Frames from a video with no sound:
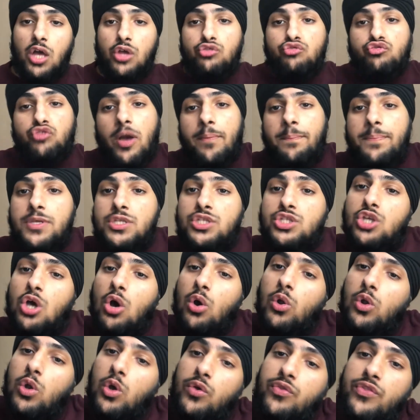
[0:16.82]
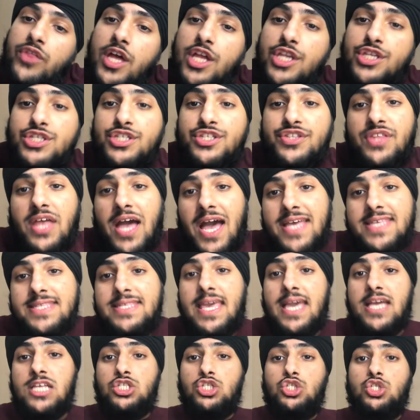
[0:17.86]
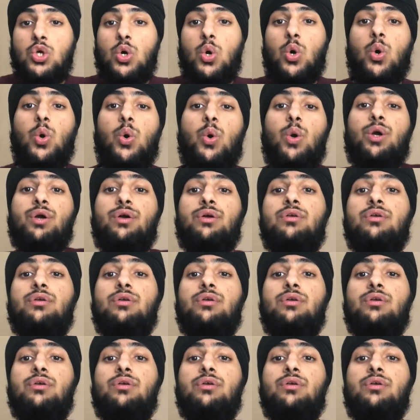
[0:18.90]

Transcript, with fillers: Drop it so low that you die, get sore.